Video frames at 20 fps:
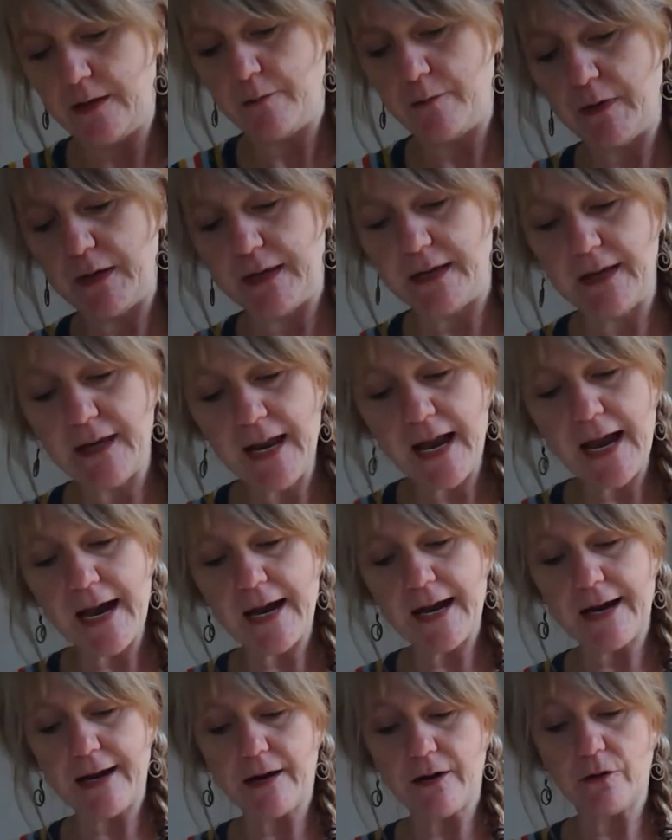But
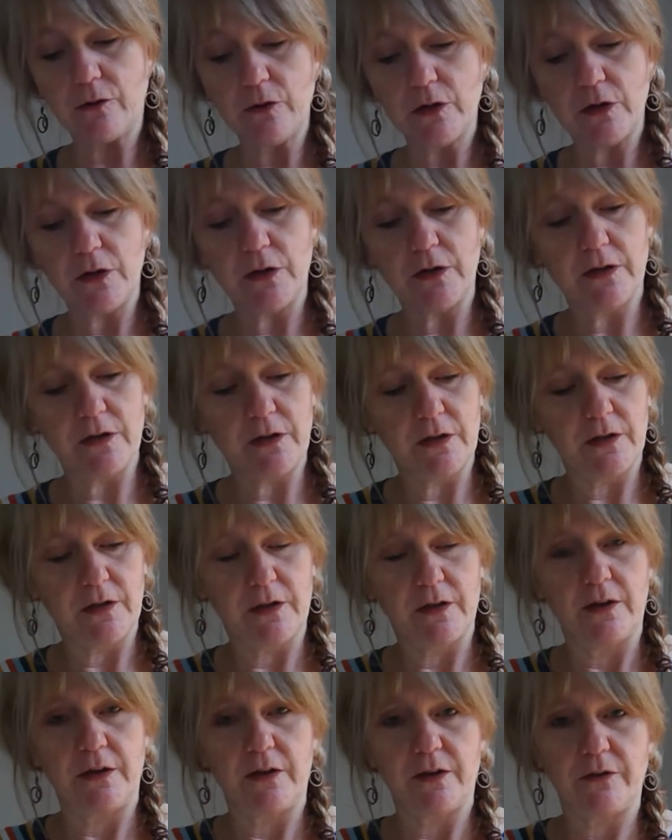now,
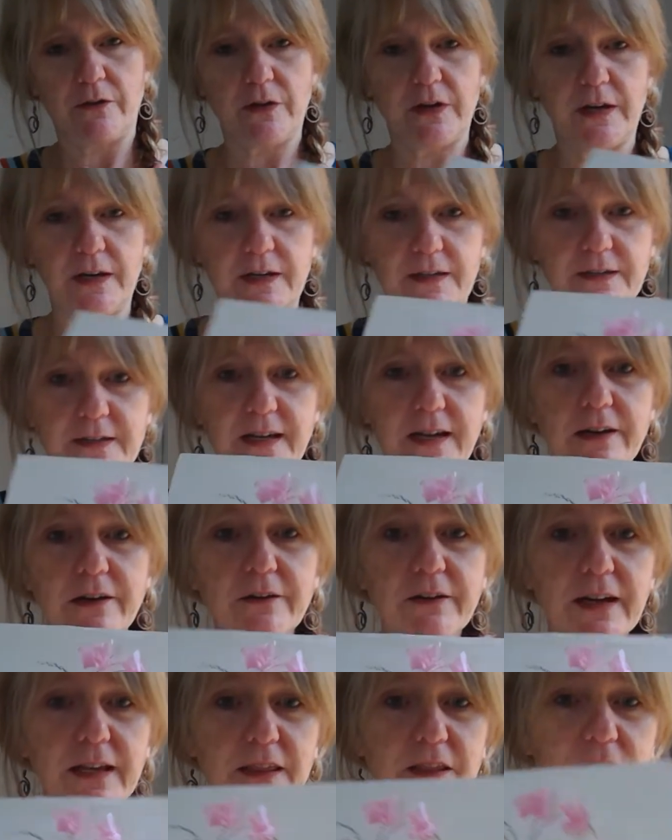we're going to
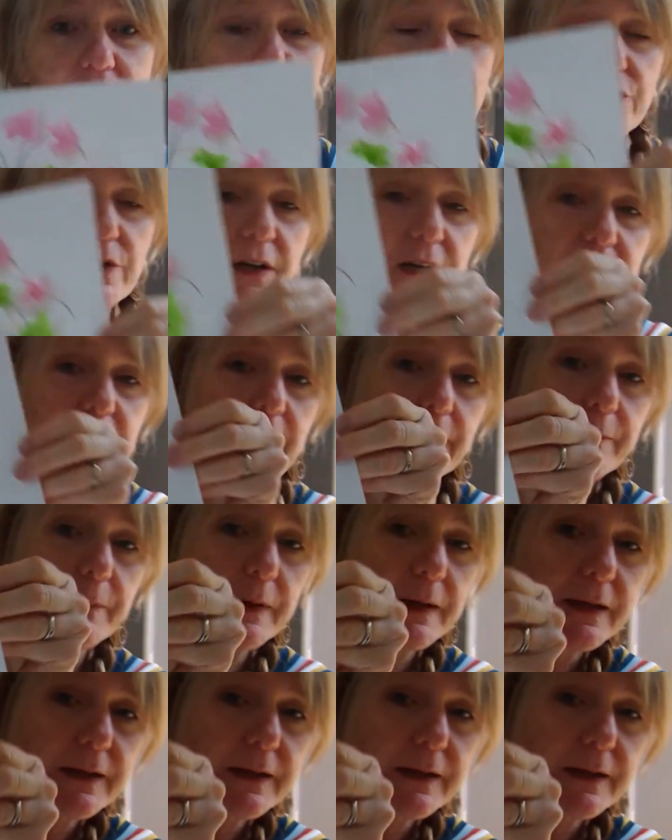decorate the tree up